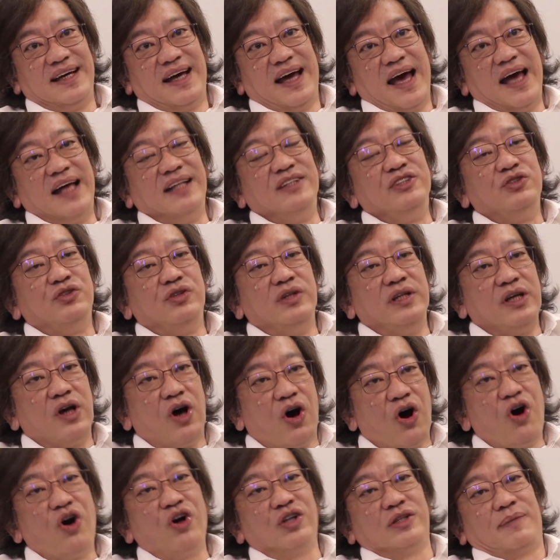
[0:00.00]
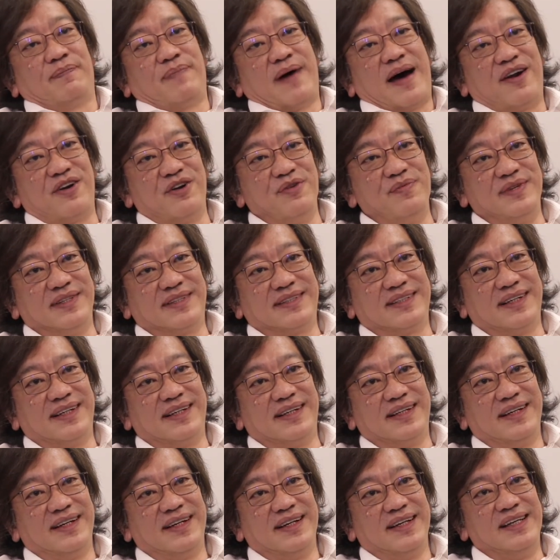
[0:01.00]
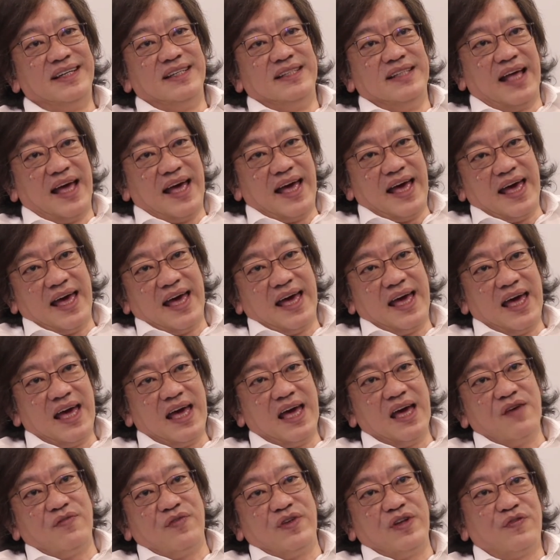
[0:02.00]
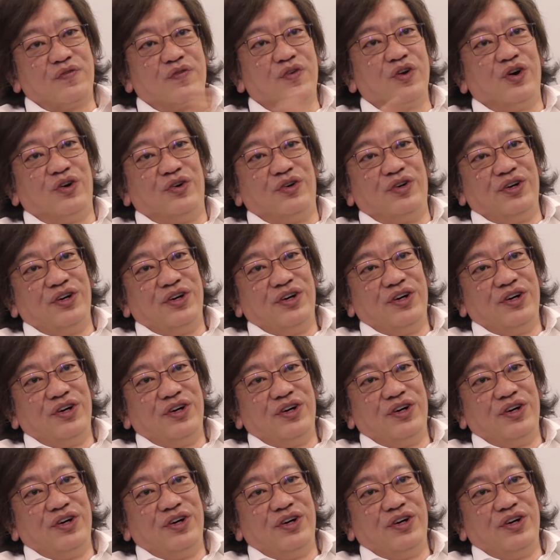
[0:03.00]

and you need all the parameters in every flow,